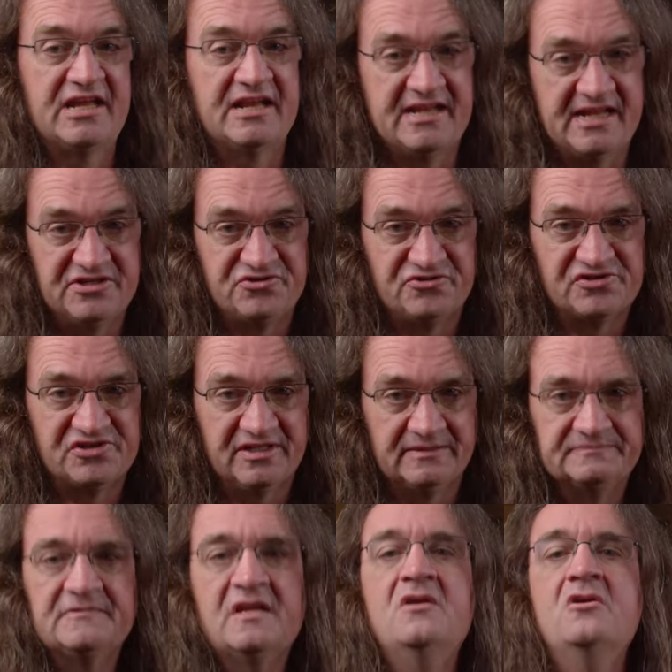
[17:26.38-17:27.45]
get interesting.
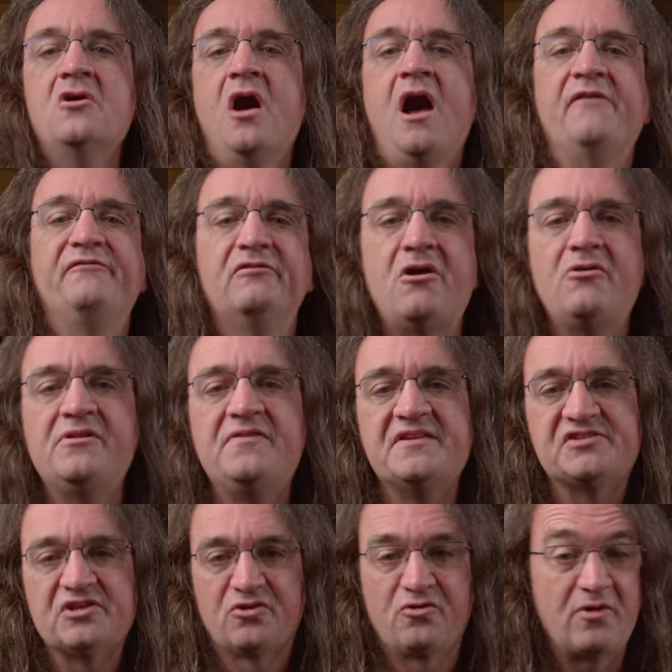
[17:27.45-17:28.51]
I've loaded
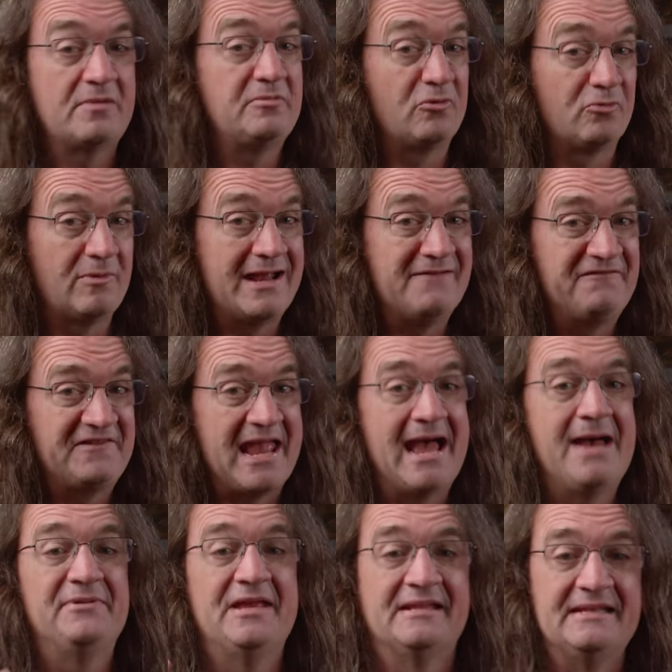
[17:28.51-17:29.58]
this incredible Revv
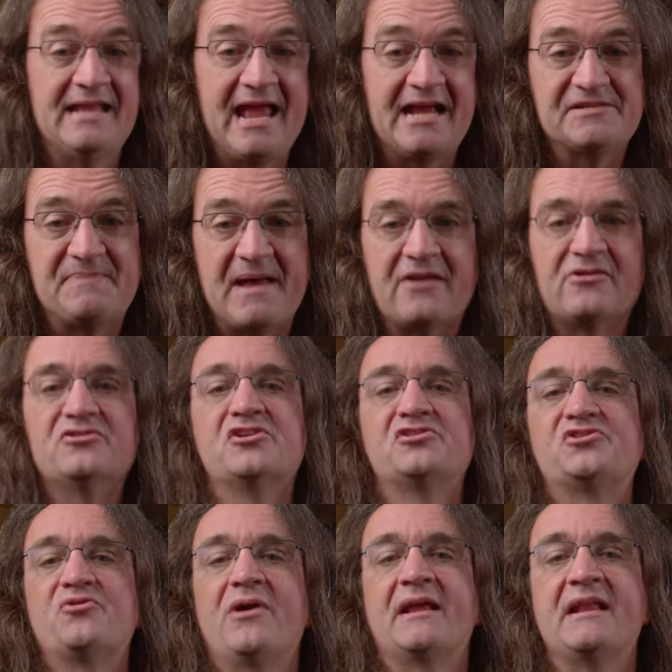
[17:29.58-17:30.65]
cab in an X pattern
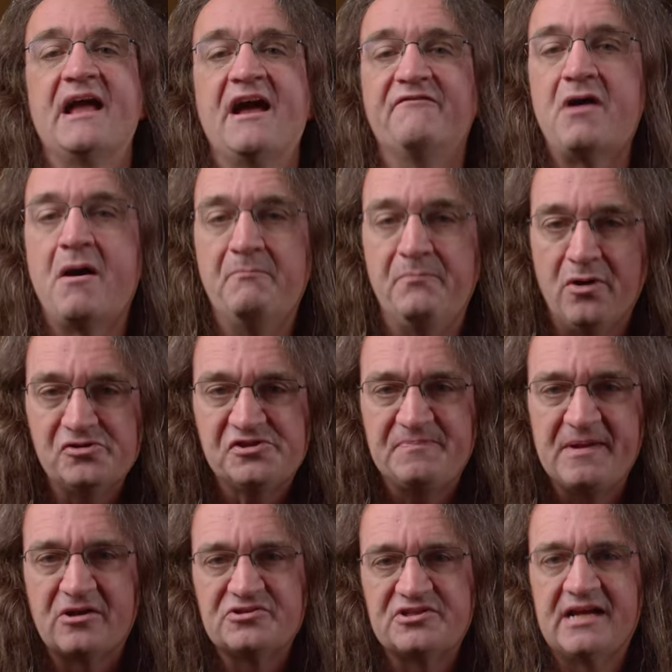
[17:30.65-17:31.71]
so I can have both
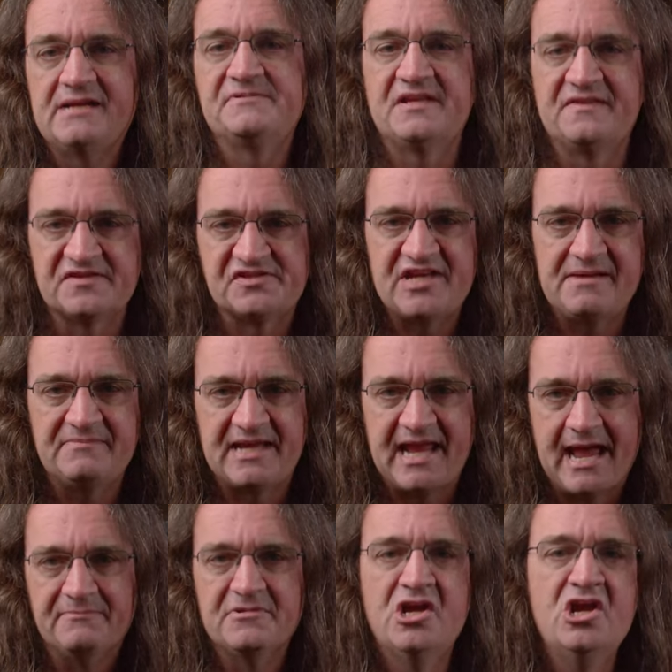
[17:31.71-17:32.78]
speaker types in the same
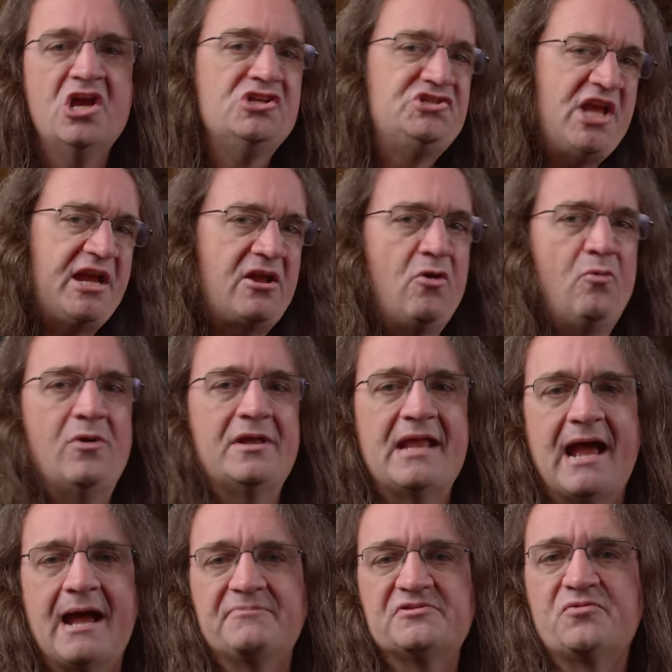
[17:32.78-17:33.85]
cab. Check out what
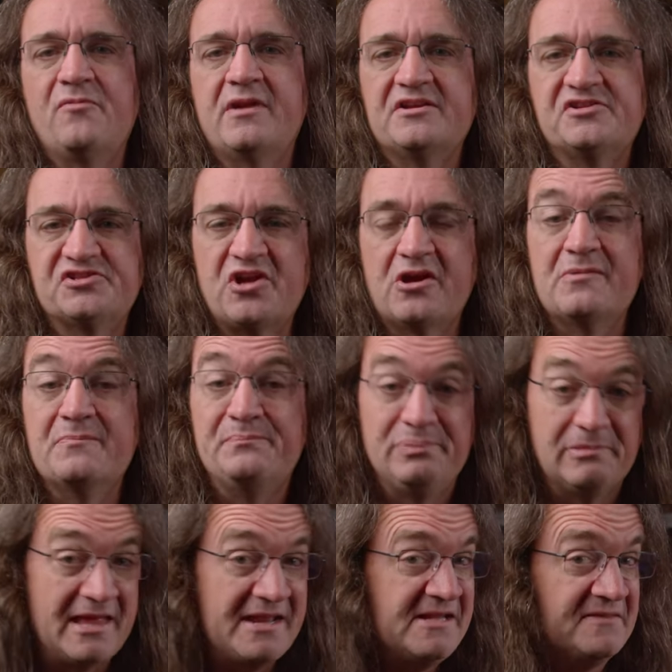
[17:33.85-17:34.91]
happens when I start
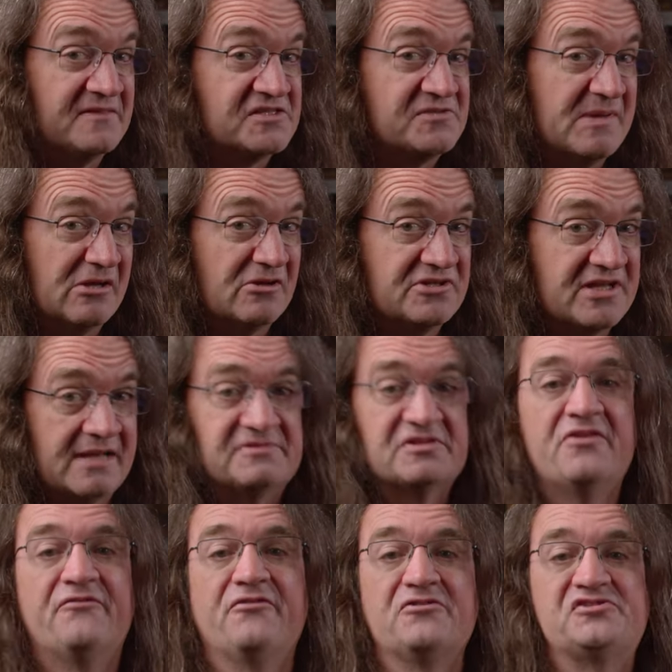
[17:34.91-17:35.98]
blending the speaker types
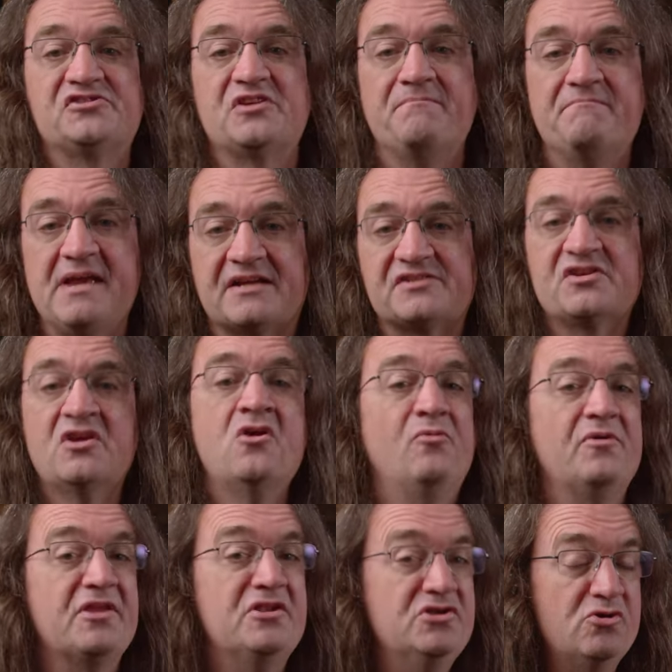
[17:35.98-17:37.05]
versus a mix
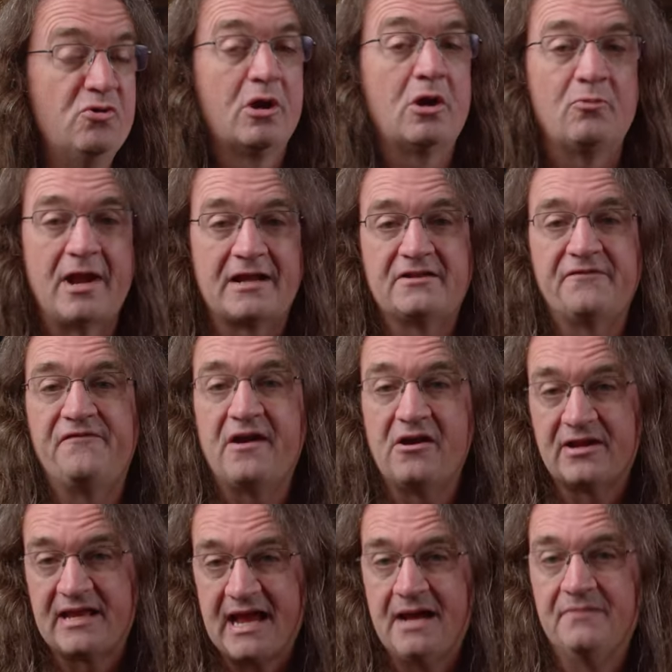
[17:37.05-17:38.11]
with a newer rectifier
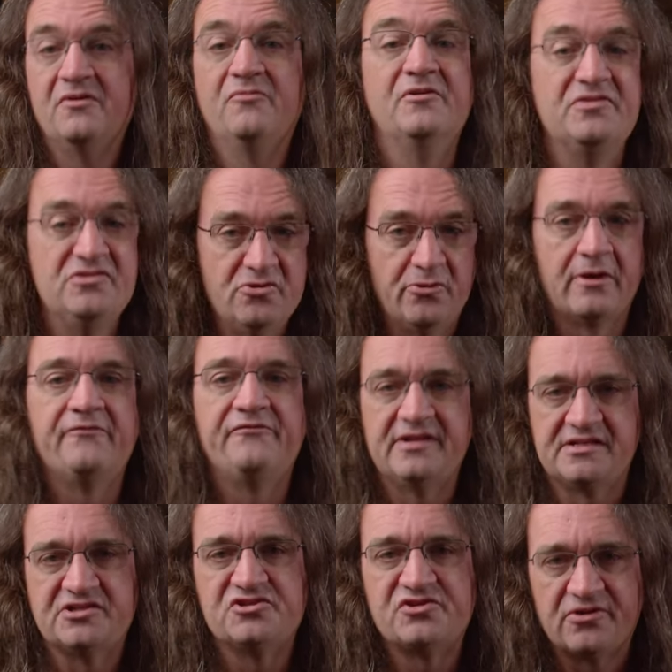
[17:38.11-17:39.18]
cab with newer vintage